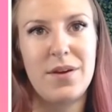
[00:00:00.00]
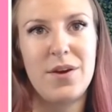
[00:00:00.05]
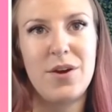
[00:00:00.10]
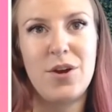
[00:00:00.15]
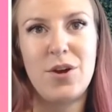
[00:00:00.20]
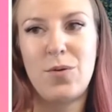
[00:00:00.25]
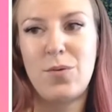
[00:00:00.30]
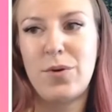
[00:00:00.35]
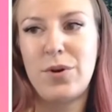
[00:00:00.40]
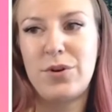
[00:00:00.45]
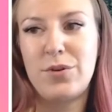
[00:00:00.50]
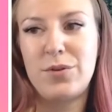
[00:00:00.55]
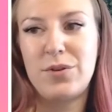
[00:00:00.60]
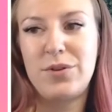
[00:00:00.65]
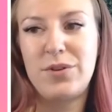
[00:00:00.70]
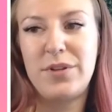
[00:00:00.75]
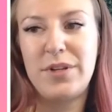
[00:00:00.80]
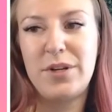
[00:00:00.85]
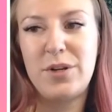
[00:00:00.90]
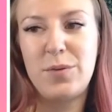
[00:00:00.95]
We're going to do a
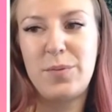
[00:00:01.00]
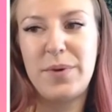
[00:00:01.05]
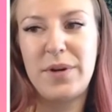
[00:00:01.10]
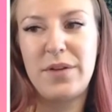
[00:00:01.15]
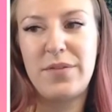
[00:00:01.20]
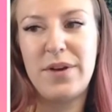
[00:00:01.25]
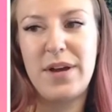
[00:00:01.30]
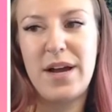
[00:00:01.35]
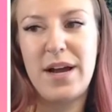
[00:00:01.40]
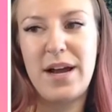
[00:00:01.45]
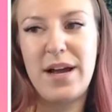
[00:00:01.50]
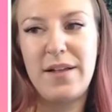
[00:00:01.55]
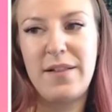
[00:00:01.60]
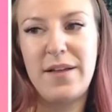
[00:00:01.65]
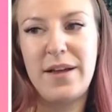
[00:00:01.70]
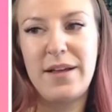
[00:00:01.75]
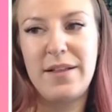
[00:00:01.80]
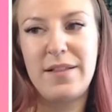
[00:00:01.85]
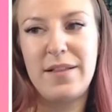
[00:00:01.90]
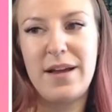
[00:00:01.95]
little bit of a
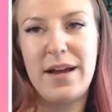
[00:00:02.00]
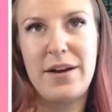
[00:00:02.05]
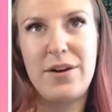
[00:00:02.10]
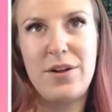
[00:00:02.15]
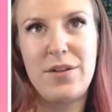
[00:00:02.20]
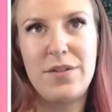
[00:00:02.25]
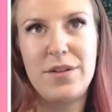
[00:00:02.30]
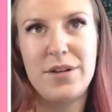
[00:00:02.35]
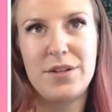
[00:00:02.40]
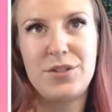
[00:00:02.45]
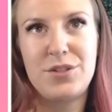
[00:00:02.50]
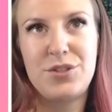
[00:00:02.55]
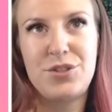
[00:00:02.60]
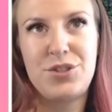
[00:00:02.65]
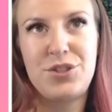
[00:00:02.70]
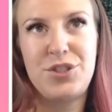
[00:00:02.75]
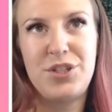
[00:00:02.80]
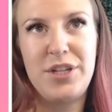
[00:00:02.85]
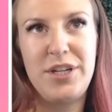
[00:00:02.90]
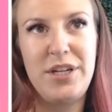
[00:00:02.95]
highlight line on this
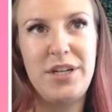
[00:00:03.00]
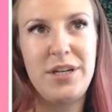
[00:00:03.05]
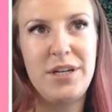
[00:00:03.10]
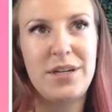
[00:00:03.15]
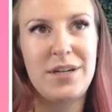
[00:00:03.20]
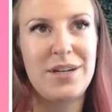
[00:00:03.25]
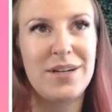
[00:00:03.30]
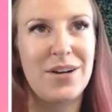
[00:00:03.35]
cheek.